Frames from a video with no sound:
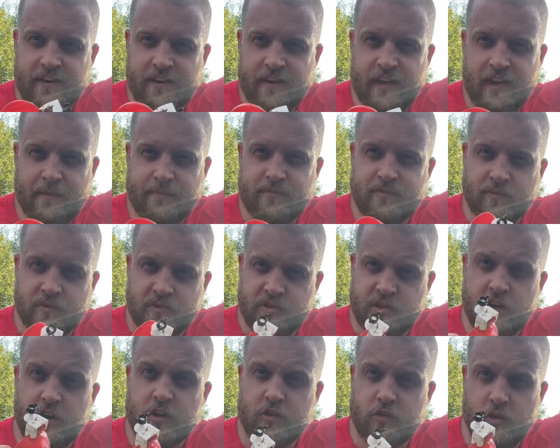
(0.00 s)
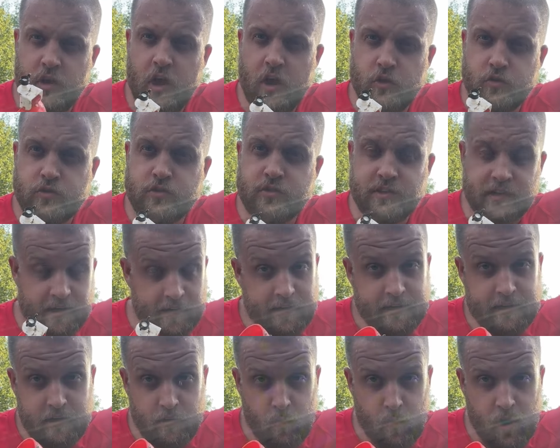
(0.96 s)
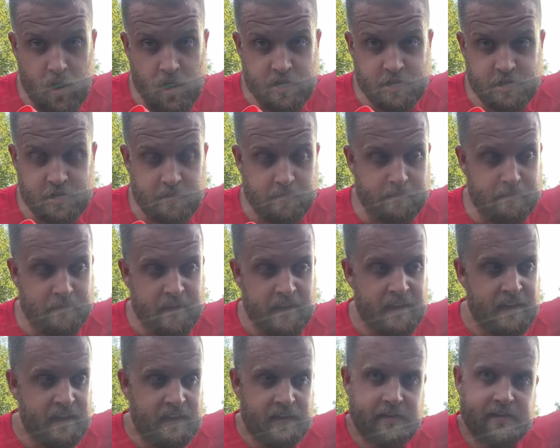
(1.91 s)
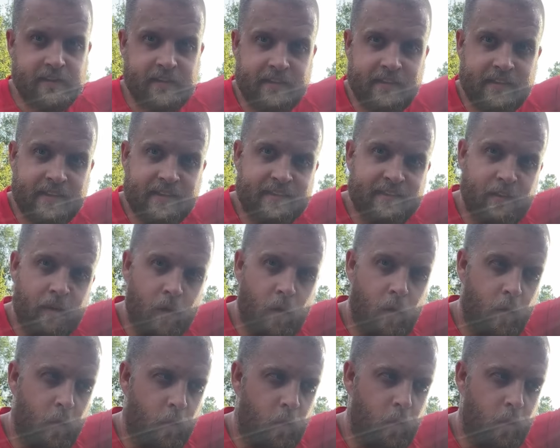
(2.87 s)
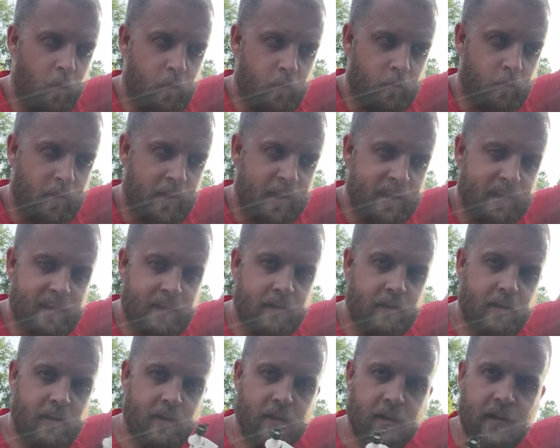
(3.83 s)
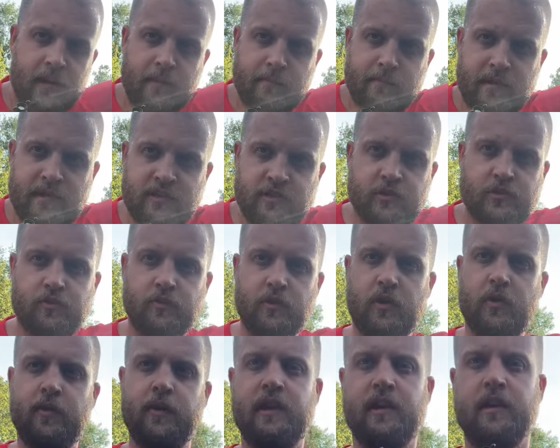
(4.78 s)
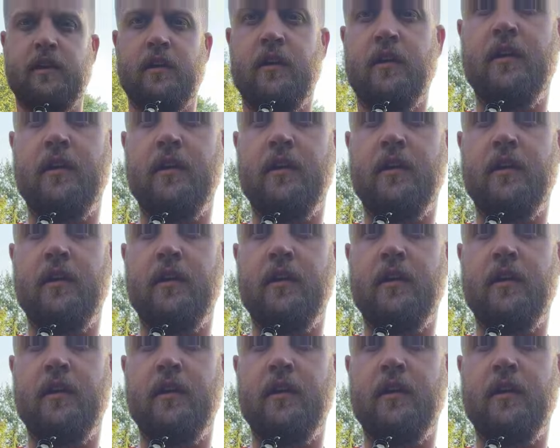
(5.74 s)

cups, which are gross, and I need to wash them, into this hole right here by screwing